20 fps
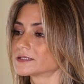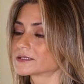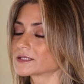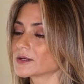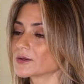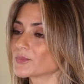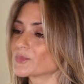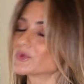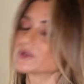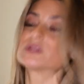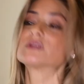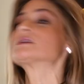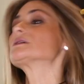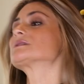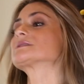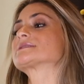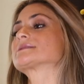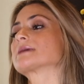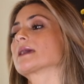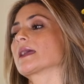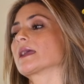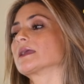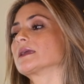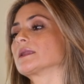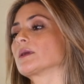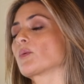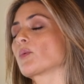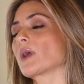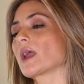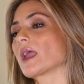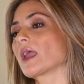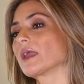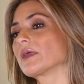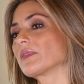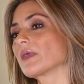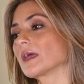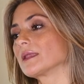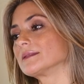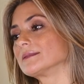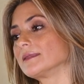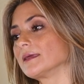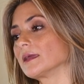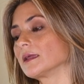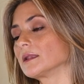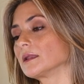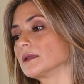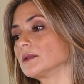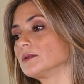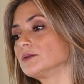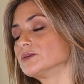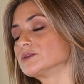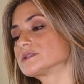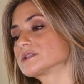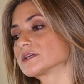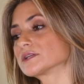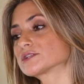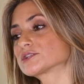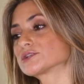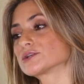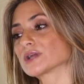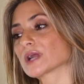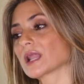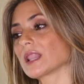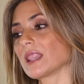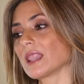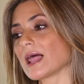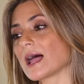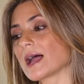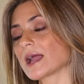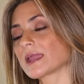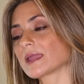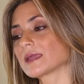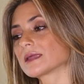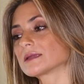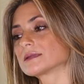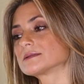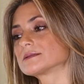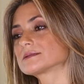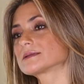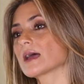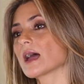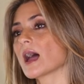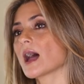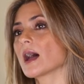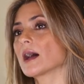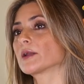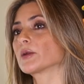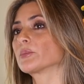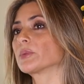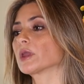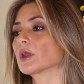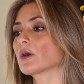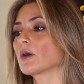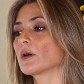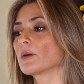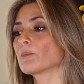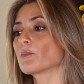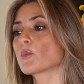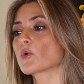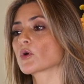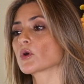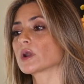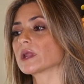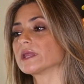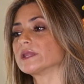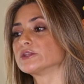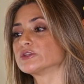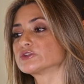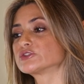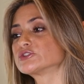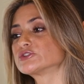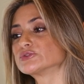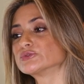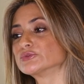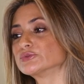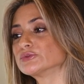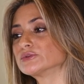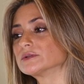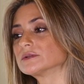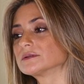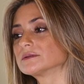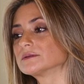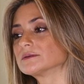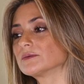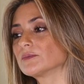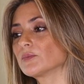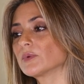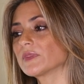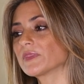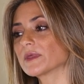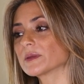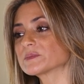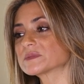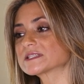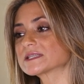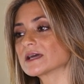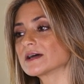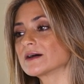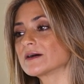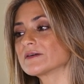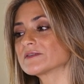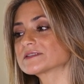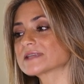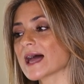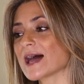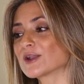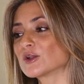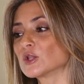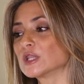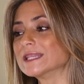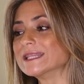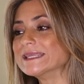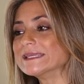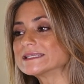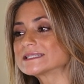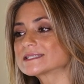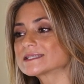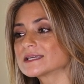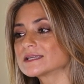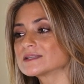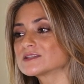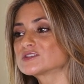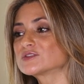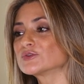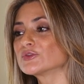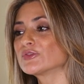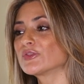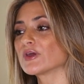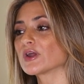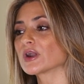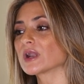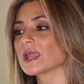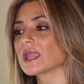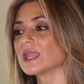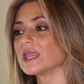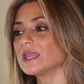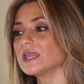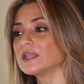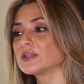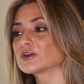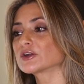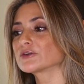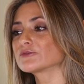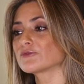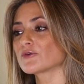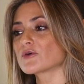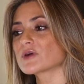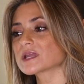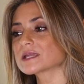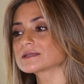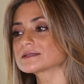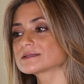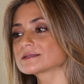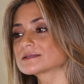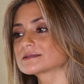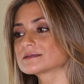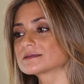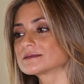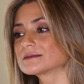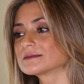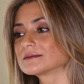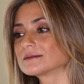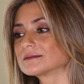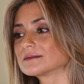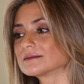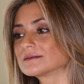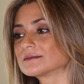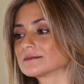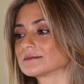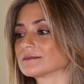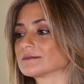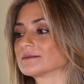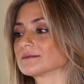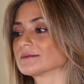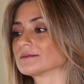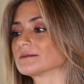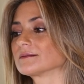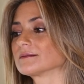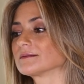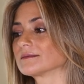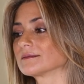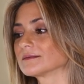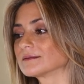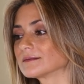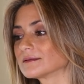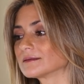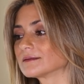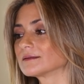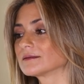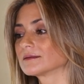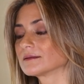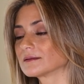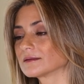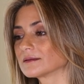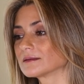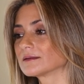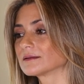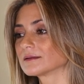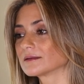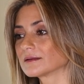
So, would you say, in a way, that then you teach your clients how to become more in tune with themselves, how to yeah. listen to their inner voice? Yes, that.